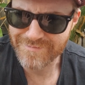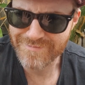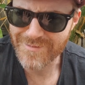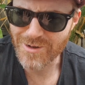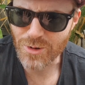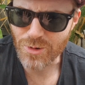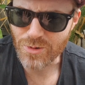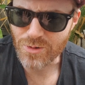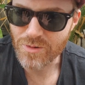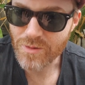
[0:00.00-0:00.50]

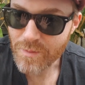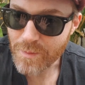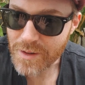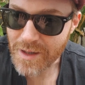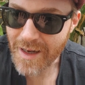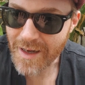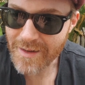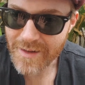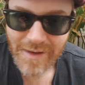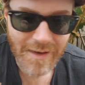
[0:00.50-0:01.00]
tool
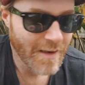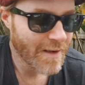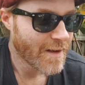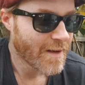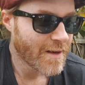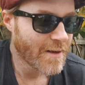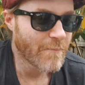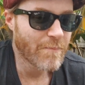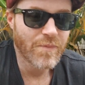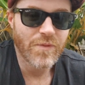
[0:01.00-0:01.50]
plant.
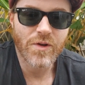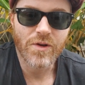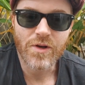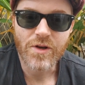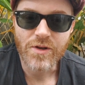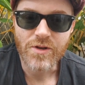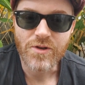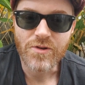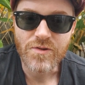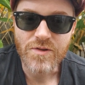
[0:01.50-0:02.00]
You
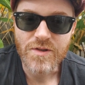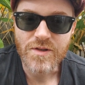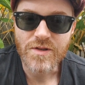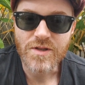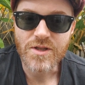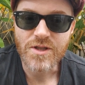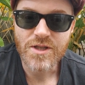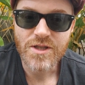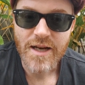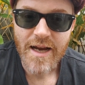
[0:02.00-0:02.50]
can use it
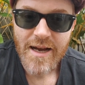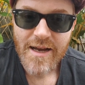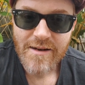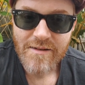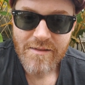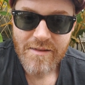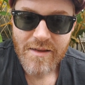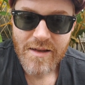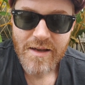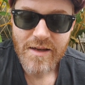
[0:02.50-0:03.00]
to
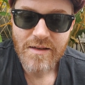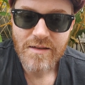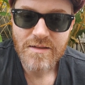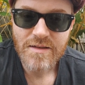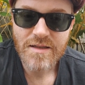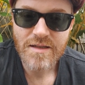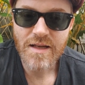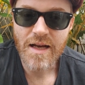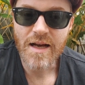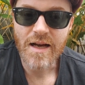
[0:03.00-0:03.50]
shade
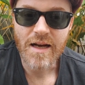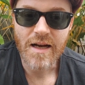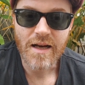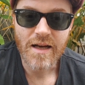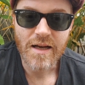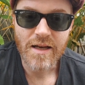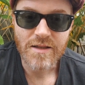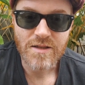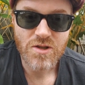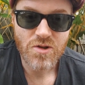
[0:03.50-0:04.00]
things.
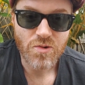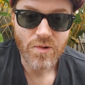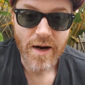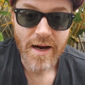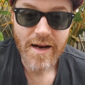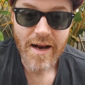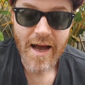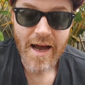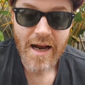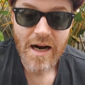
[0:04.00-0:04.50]
Uh, it's
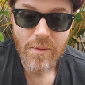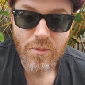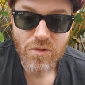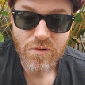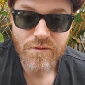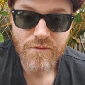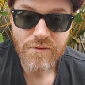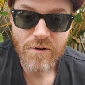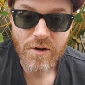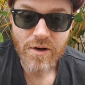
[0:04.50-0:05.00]
great
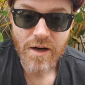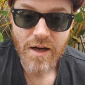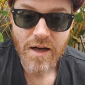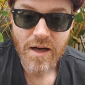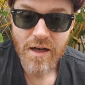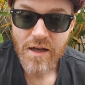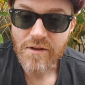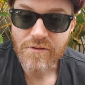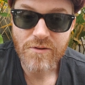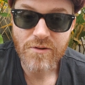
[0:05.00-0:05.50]
animal
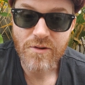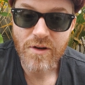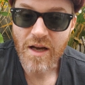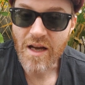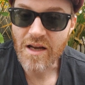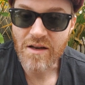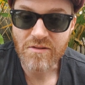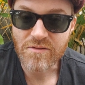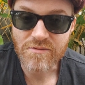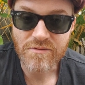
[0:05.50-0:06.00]
fodder if you
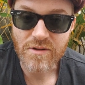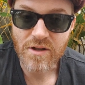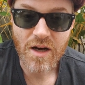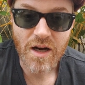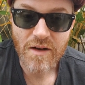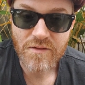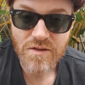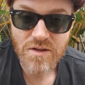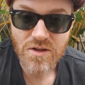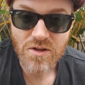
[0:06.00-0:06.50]
have
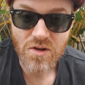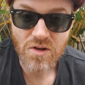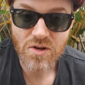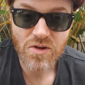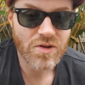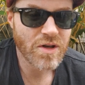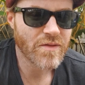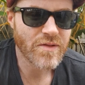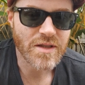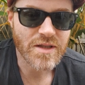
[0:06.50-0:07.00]
livestock
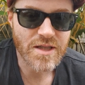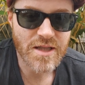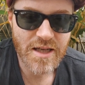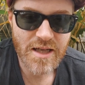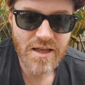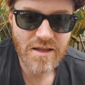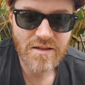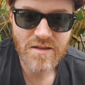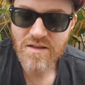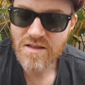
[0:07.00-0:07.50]
or even
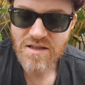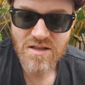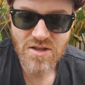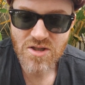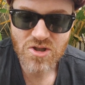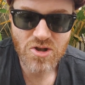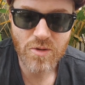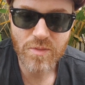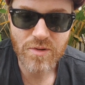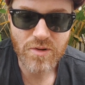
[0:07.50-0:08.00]
chickens.
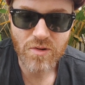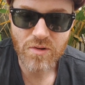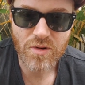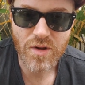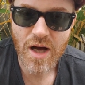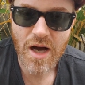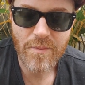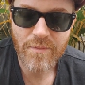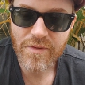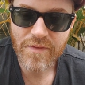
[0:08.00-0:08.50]
Chop it
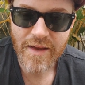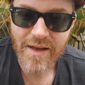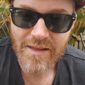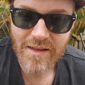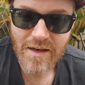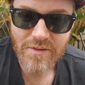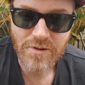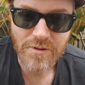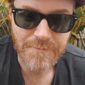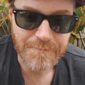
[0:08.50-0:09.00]
all up and they
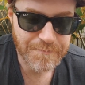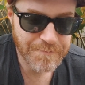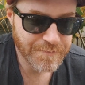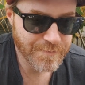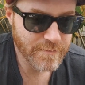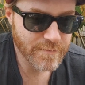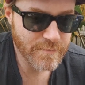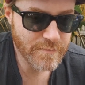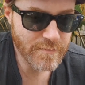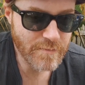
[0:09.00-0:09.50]
love it.
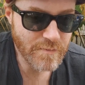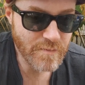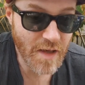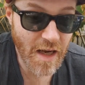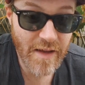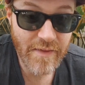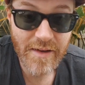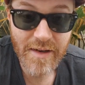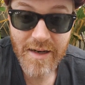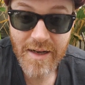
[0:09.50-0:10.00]

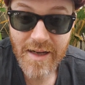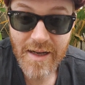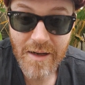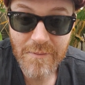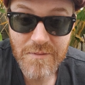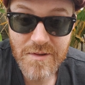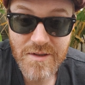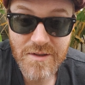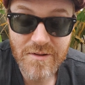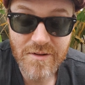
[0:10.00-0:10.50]
And then it
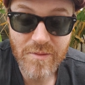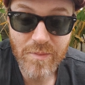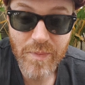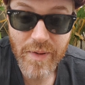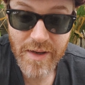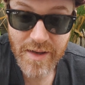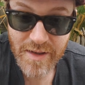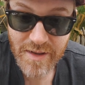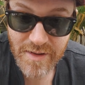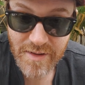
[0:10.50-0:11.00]
comes to the
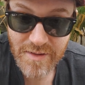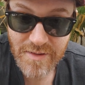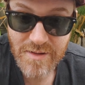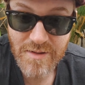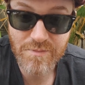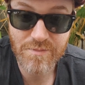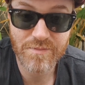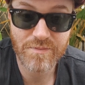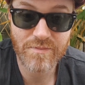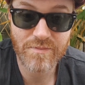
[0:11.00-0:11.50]
peas